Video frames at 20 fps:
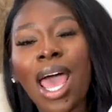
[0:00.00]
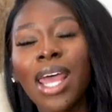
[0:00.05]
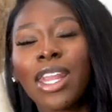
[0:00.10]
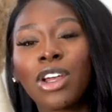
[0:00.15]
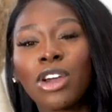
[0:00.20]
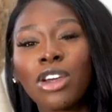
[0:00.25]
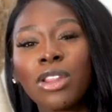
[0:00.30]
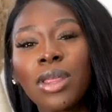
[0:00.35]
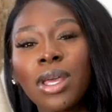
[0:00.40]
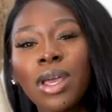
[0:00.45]
And
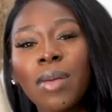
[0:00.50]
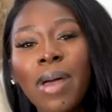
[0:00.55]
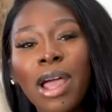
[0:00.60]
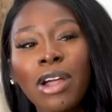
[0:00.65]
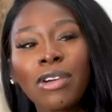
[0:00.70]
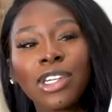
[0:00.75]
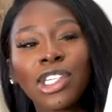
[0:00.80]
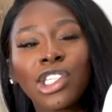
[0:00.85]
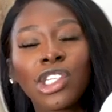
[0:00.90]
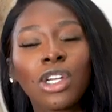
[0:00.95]
the good thing
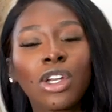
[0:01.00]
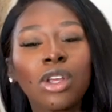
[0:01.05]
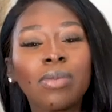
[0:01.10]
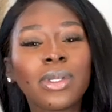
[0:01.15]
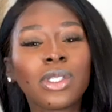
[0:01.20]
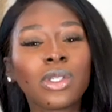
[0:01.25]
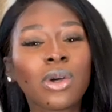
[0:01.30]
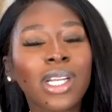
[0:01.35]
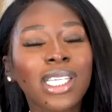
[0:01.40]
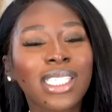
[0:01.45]
about Christian
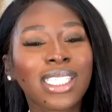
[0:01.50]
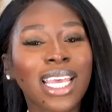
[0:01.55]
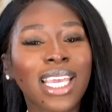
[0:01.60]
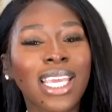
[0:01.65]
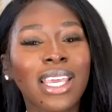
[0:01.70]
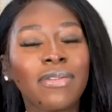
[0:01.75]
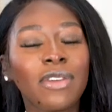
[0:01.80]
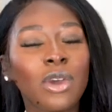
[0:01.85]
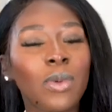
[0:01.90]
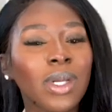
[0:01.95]
Louboutin is they
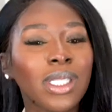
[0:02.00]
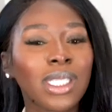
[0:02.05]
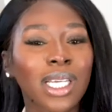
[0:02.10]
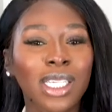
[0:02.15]
give you a